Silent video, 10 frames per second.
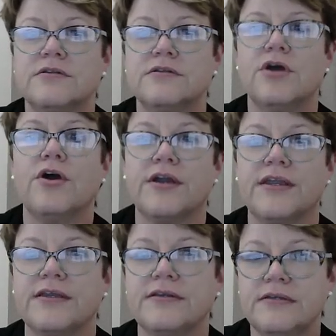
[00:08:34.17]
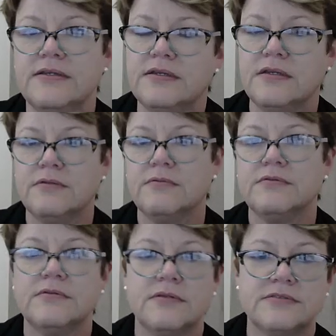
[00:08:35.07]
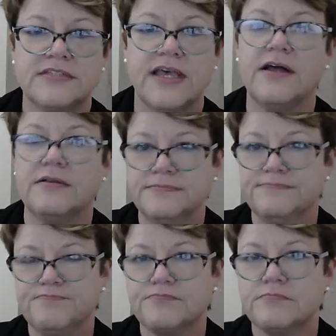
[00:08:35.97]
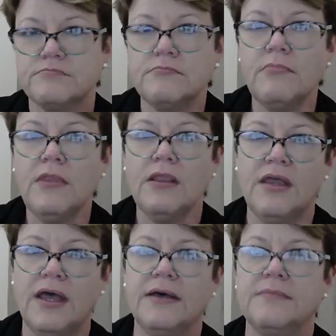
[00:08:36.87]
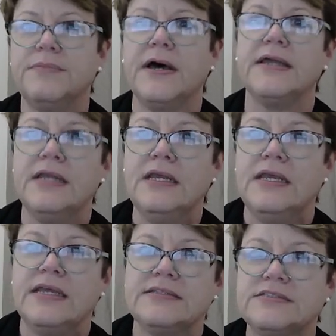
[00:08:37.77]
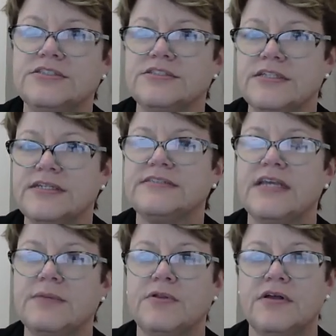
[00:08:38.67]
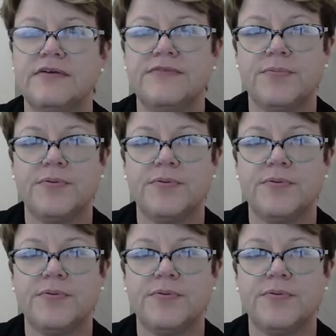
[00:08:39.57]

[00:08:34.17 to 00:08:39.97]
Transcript: target cell. But it's just an example of a